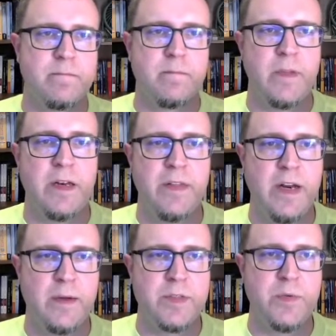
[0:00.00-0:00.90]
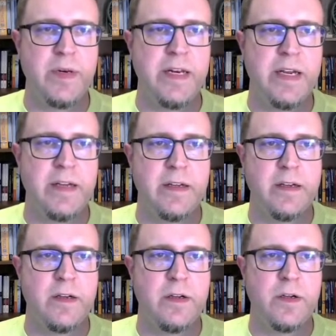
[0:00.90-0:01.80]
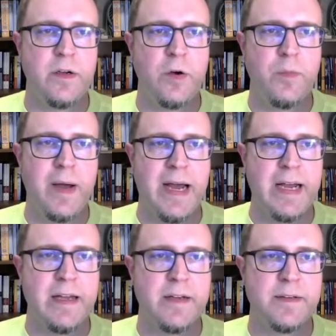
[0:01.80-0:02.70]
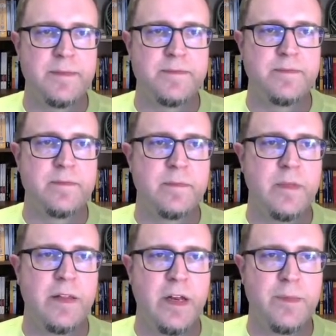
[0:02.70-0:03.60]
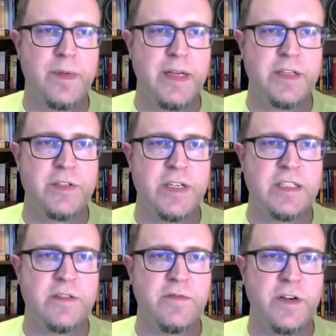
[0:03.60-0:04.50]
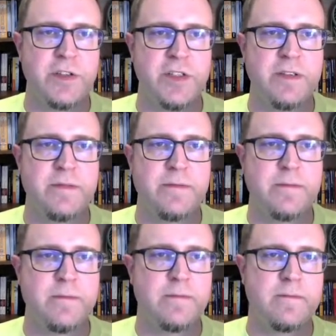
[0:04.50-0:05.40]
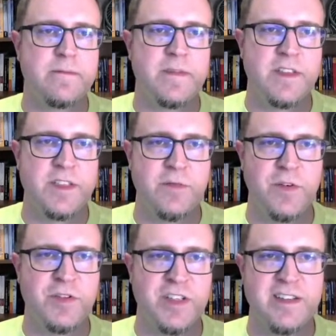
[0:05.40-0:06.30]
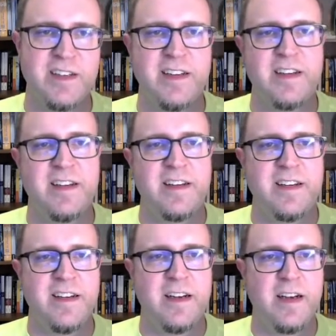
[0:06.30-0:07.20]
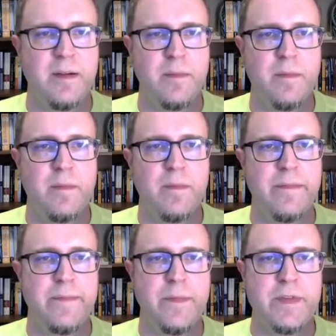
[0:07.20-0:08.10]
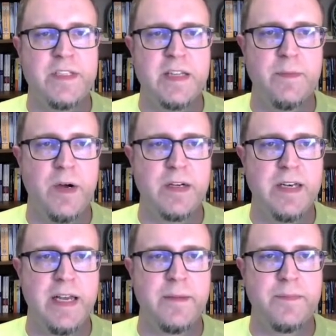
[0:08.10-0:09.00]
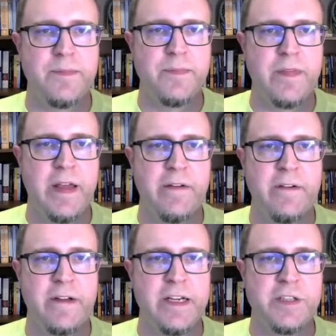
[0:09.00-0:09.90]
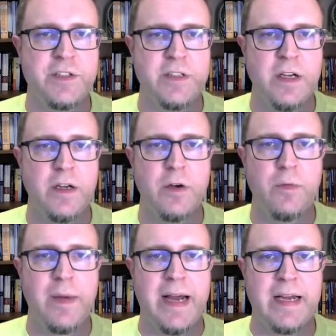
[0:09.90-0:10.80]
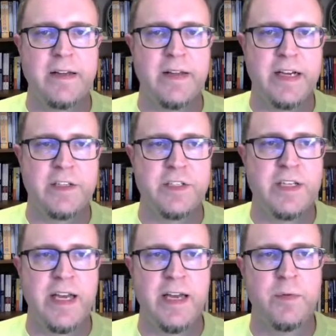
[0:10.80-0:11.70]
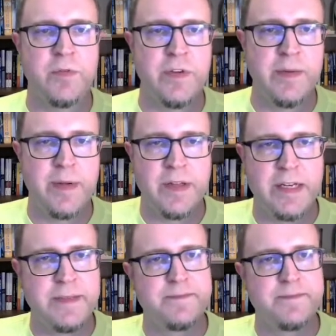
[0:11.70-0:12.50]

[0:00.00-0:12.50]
And in that object, we need a go back. That'll be a just function subversion. Let me set the mock name navigation to go back. That can just aid with readability.